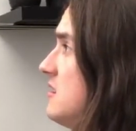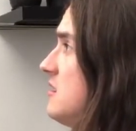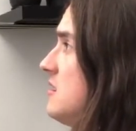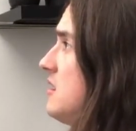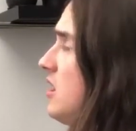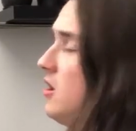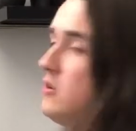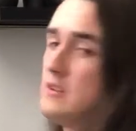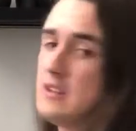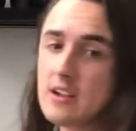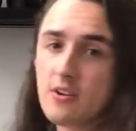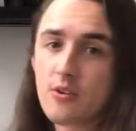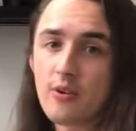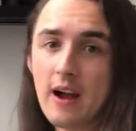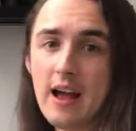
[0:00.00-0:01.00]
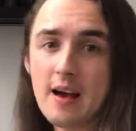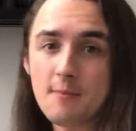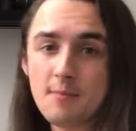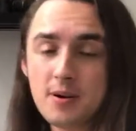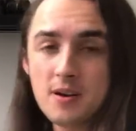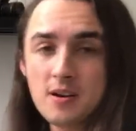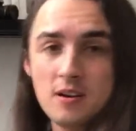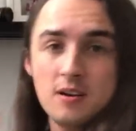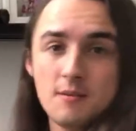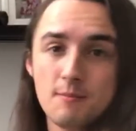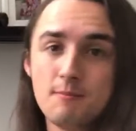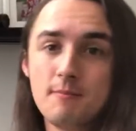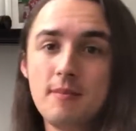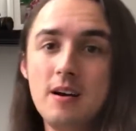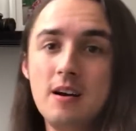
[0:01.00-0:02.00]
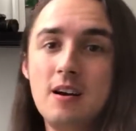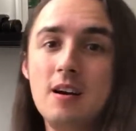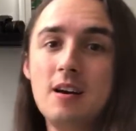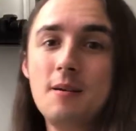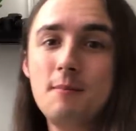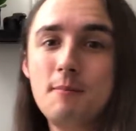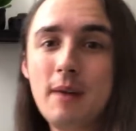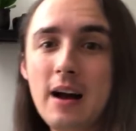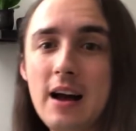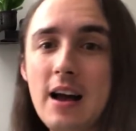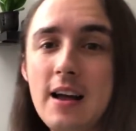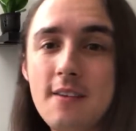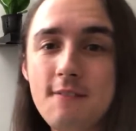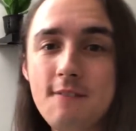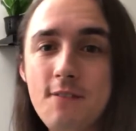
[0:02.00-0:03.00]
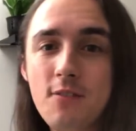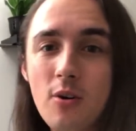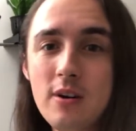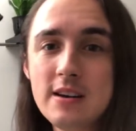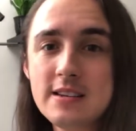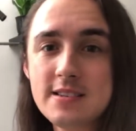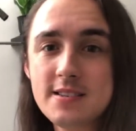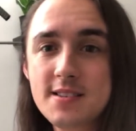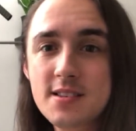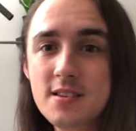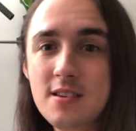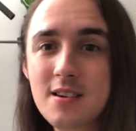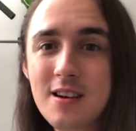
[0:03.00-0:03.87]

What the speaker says: Holy crap. My voice.